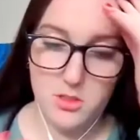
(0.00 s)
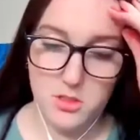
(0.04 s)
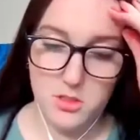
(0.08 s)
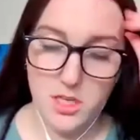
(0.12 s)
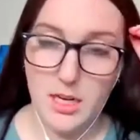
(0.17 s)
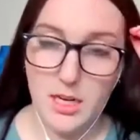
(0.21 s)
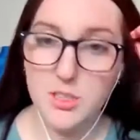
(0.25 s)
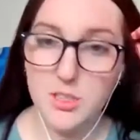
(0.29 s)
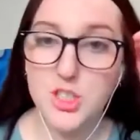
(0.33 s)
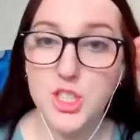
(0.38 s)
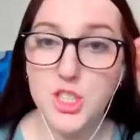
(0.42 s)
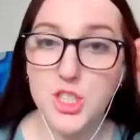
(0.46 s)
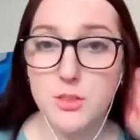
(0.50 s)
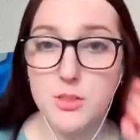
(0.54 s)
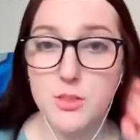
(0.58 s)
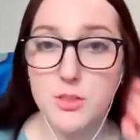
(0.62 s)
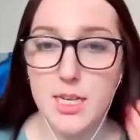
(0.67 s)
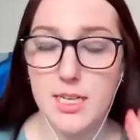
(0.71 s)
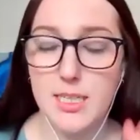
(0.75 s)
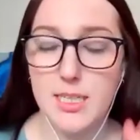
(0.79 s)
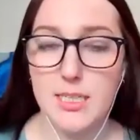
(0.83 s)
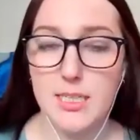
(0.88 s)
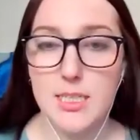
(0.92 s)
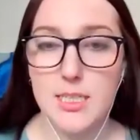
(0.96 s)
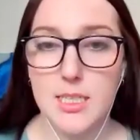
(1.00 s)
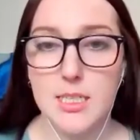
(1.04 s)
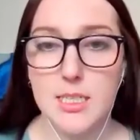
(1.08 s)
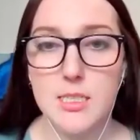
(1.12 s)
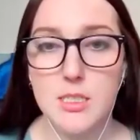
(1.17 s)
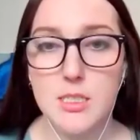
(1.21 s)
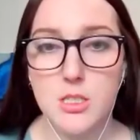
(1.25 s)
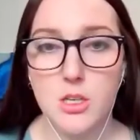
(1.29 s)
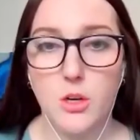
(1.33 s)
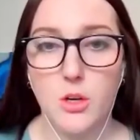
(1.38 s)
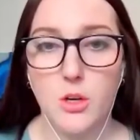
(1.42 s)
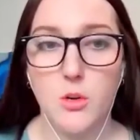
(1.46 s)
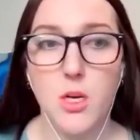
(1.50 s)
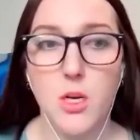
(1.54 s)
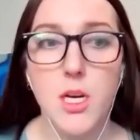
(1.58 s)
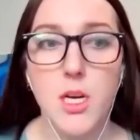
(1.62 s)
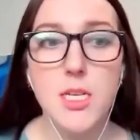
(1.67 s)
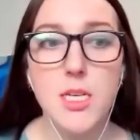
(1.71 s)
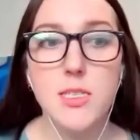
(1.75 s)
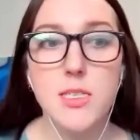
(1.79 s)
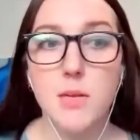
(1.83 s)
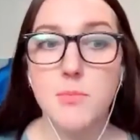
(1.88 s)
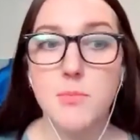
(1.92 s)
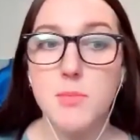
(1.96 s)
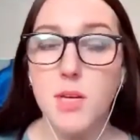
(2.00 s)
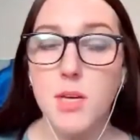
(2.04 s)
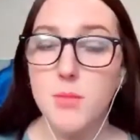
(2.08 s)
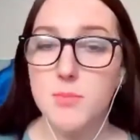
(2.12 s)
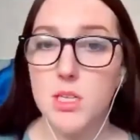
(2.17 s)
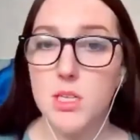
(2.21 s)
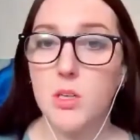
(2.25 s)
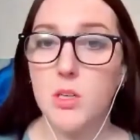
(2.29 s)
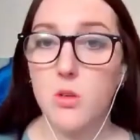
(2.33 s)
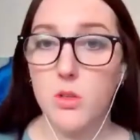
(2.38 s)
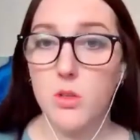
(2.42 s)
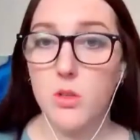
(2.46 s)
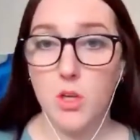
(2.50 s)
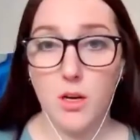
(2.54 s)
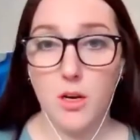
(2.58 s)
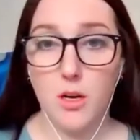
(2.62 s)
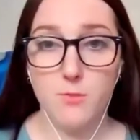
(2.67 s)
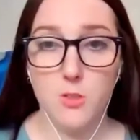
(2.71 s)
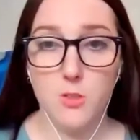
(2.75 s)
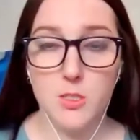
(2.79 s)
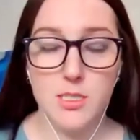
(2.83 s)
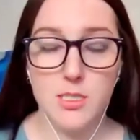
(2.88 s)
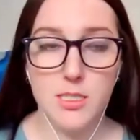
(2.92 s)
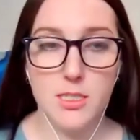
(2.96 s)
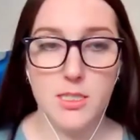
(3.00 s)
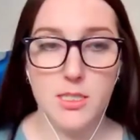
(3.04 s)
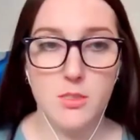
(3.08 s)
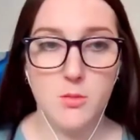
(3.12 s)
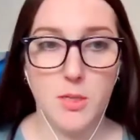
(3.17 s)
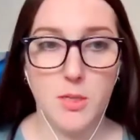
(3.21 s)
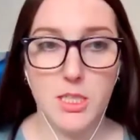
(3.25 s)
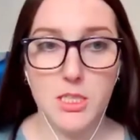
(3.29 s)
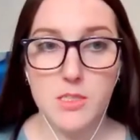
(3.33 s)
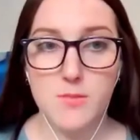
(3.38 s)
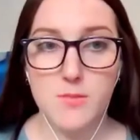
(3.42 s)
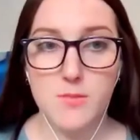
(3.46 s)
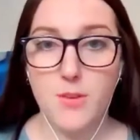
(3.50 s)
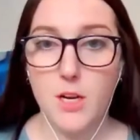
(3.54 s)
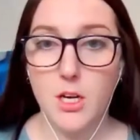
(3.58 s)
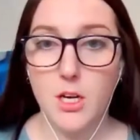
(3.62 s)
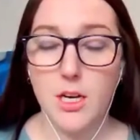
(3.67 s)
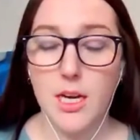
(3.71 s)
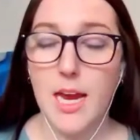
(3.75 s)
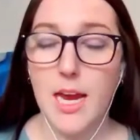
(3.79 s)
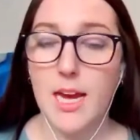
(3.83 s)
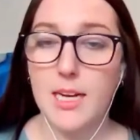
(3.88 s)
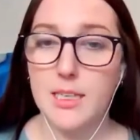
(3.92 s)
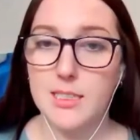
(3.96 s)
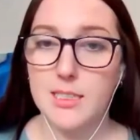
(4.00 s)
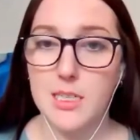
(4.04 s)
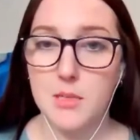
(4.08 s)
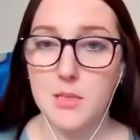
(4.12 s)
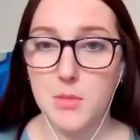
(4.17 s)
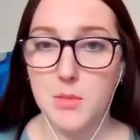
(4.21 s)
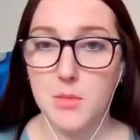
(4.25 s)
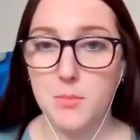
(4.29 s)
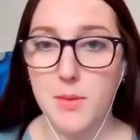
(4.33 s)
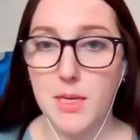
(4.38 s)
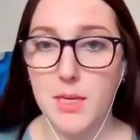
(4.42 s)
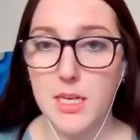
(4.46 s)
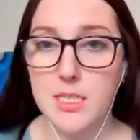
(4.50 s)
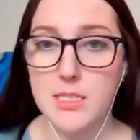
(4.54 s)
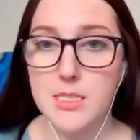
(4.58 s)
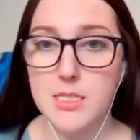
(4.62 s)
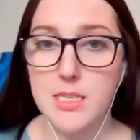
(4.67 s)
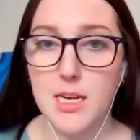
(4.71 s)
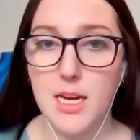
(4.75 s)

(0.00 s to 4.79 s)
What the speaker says: geoscientist, so sometimes I go to conferences where it's very academic based